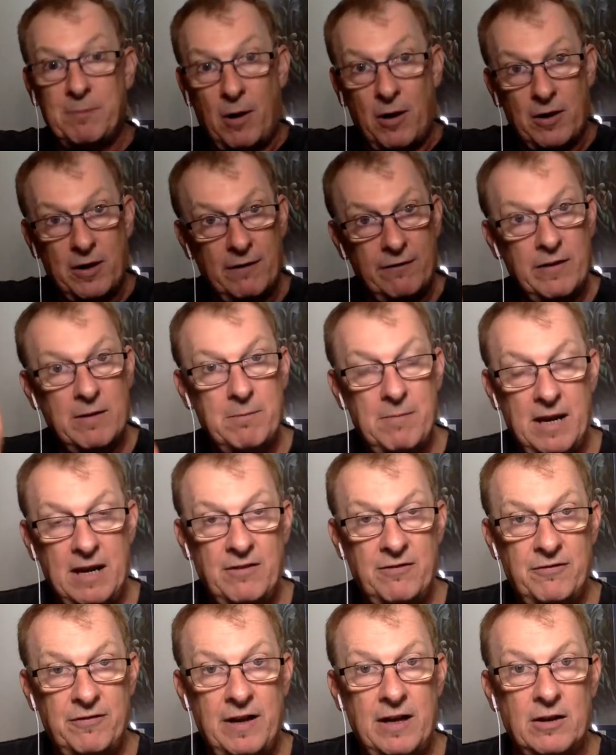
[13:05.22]
is part of the
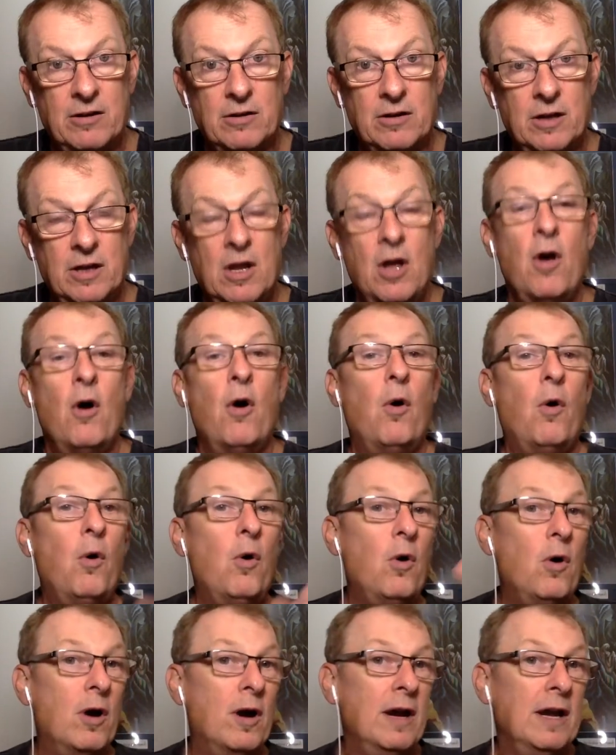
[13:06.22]
main funnel
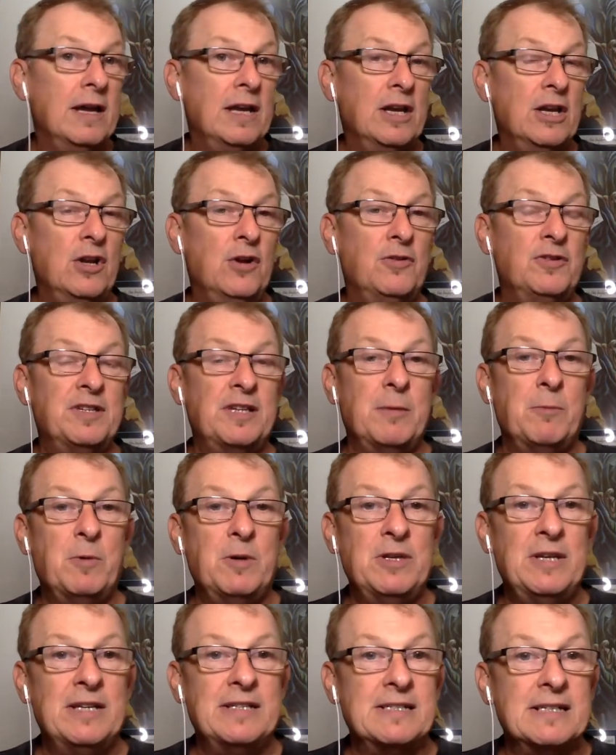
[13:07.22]
or you know
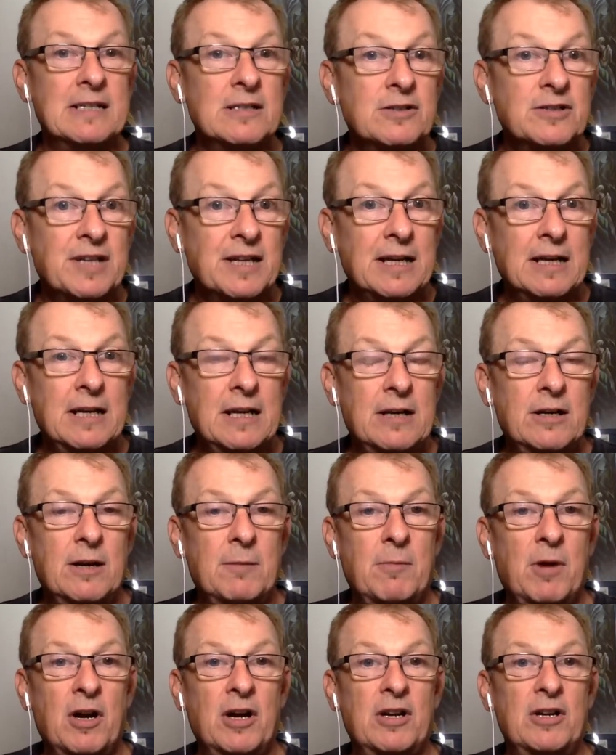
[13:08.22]
someone that looks like an
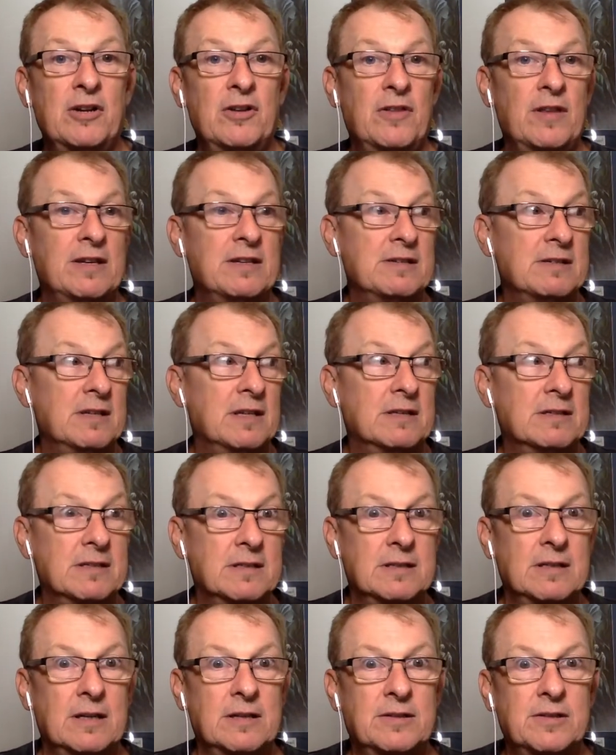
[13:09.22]
internet marketer that's,
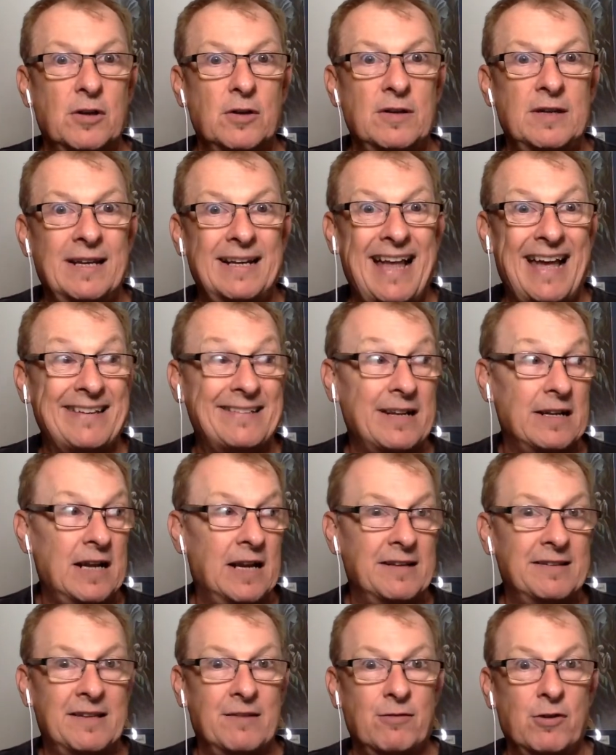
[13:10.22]
that's that's that has a
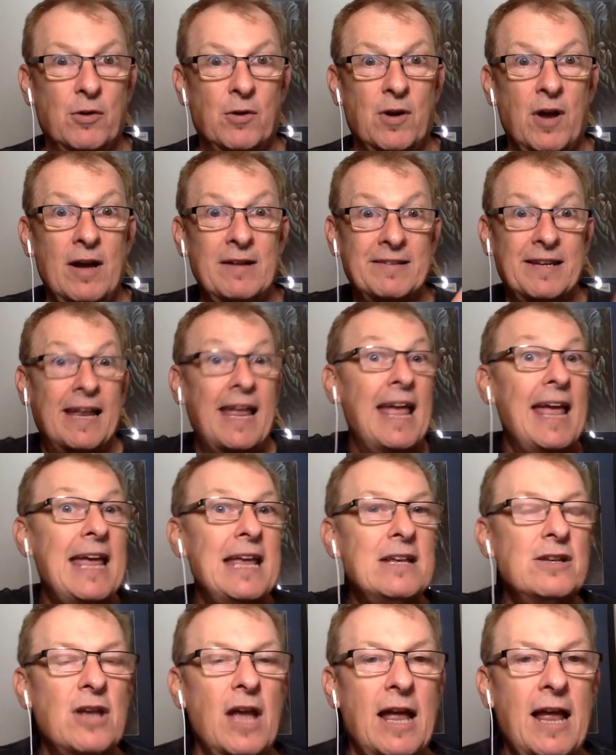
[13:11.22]
lot of stuff going on it's like
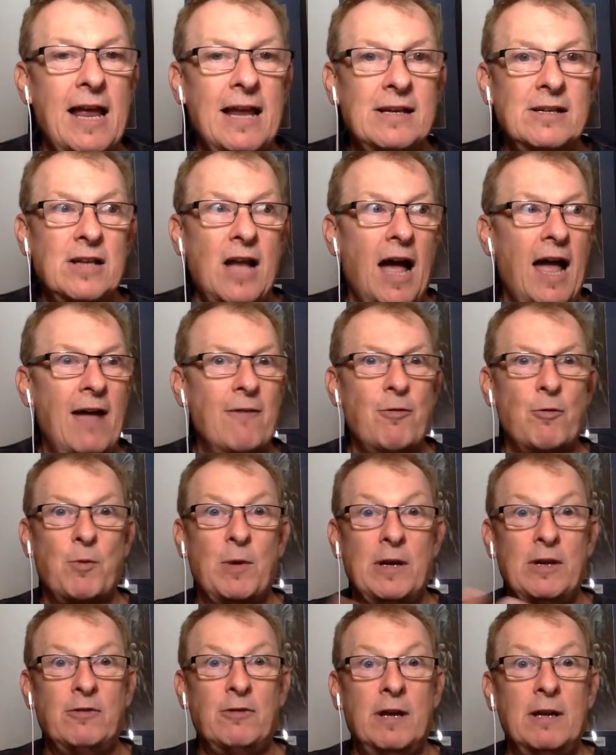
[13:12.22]
hey hey i have a
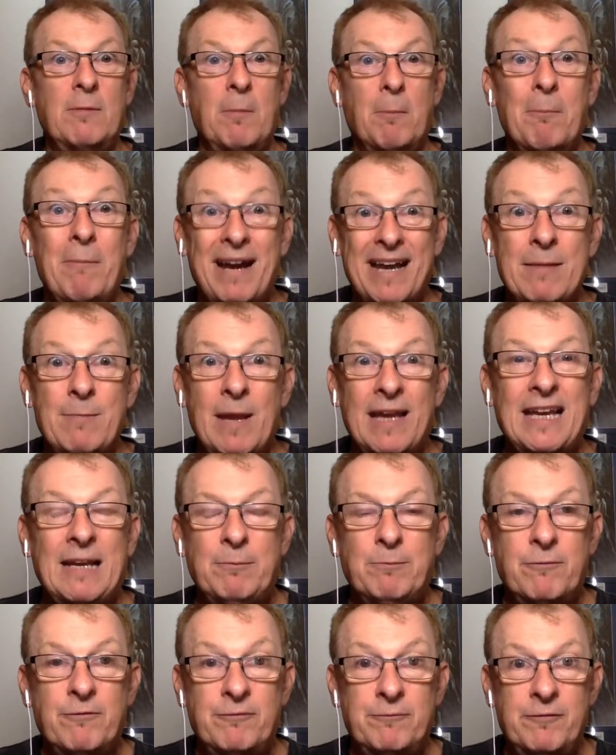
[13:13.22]
really great money
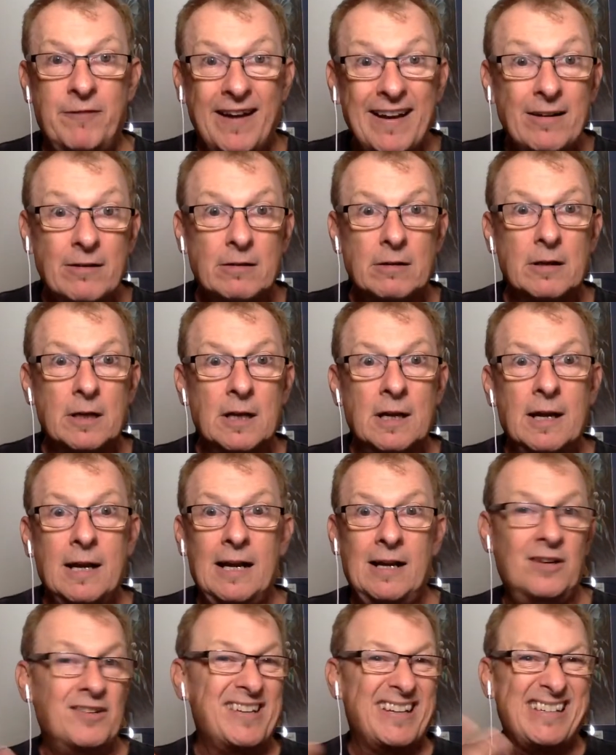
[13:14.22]
making funnel
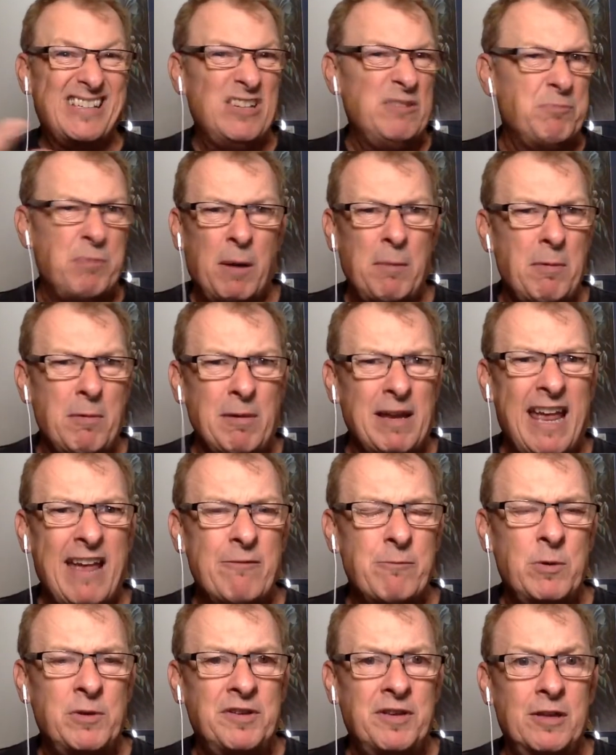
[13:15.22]
it looks like you probably
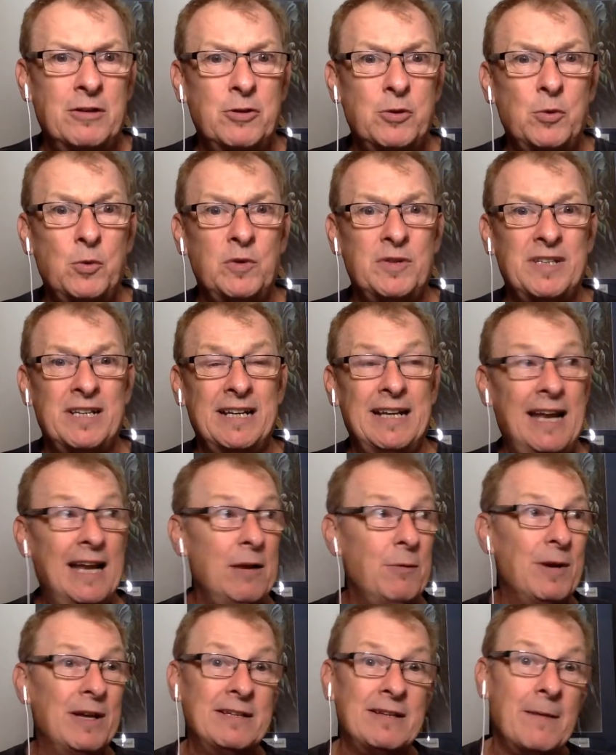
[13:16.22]
have most of the tools in it
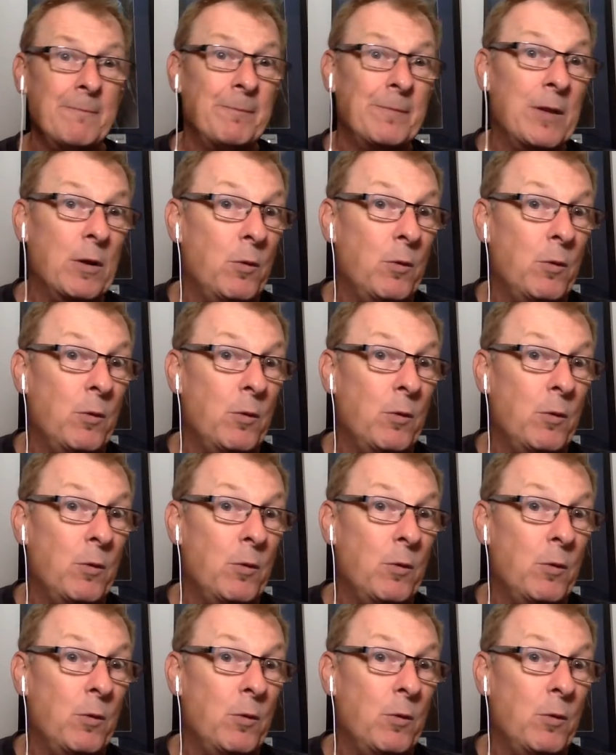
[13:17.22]
anyways.